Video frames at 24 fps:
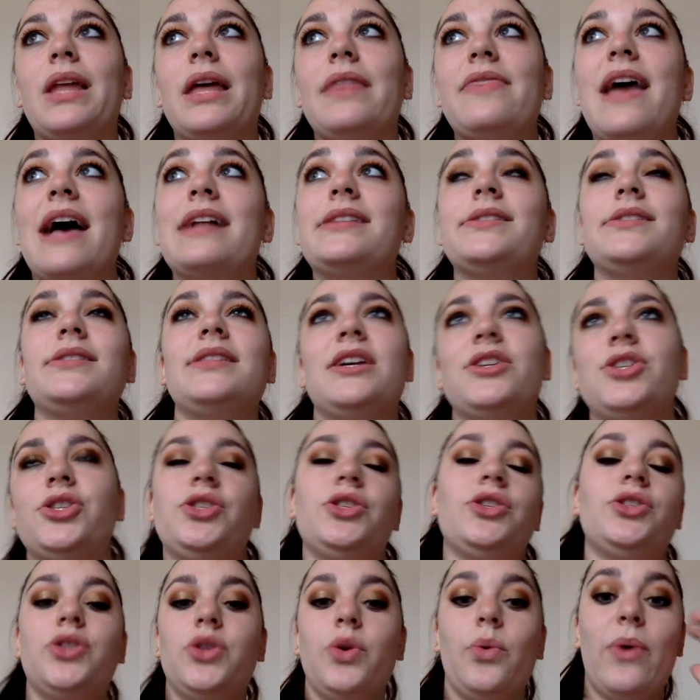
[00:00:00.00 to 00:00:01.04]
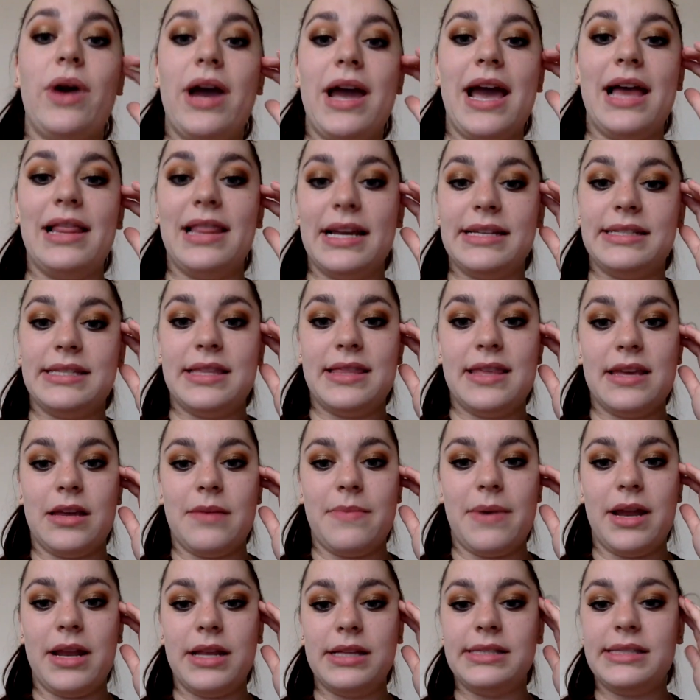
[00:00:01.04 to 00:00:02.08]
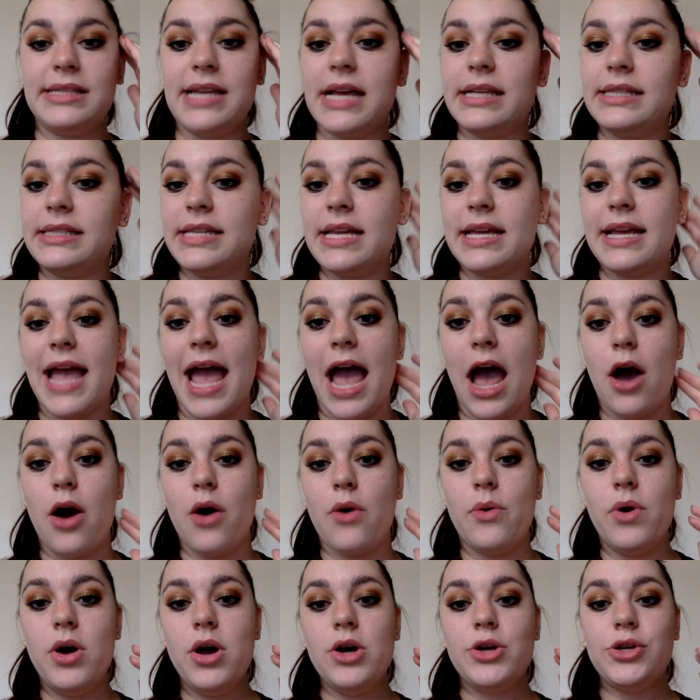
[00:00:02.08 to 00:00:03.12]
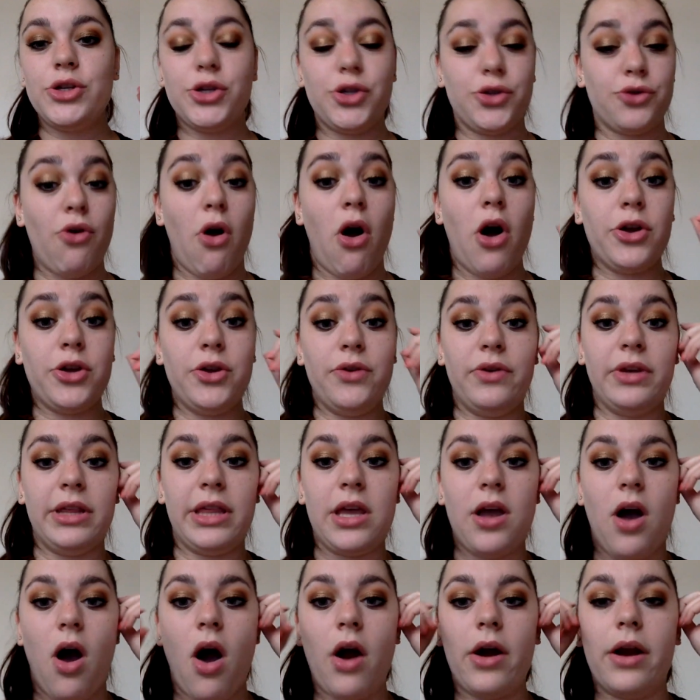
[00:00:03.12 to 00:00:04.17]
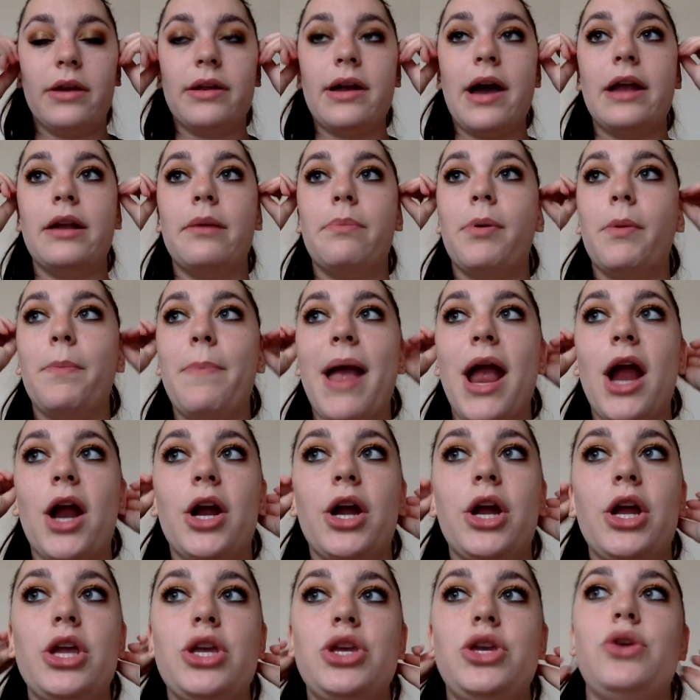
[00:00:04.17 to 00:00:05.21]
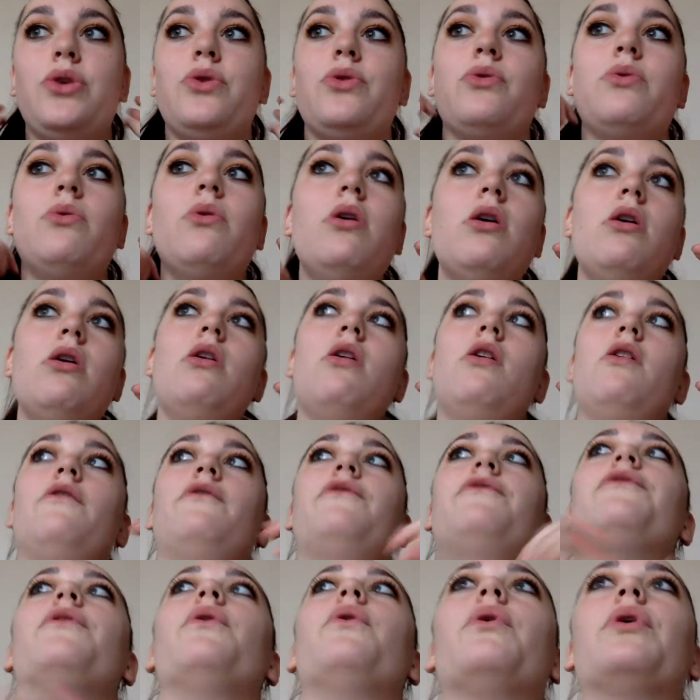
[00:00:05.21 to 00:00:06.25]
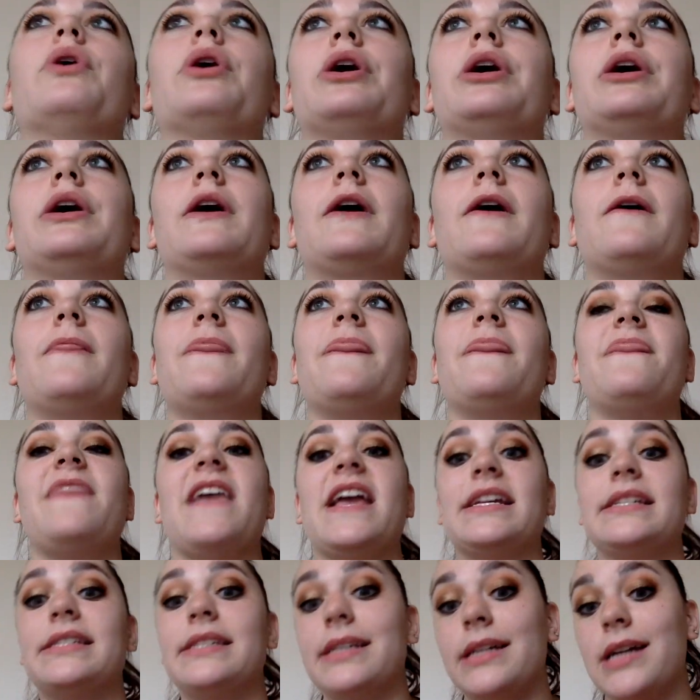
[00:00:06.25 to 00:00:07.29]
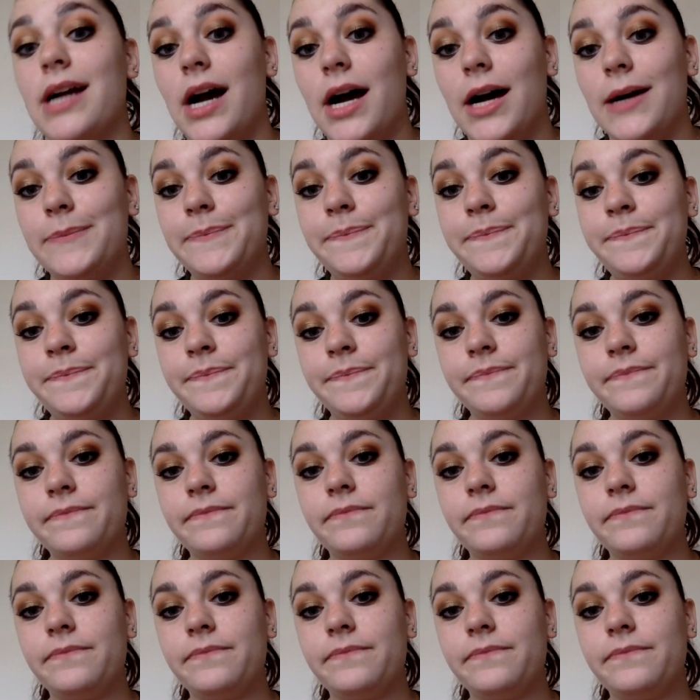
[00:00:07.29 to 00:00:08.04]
That's just the way I like to think about it, is testing how strong you really are and kind of preparing you for things to come.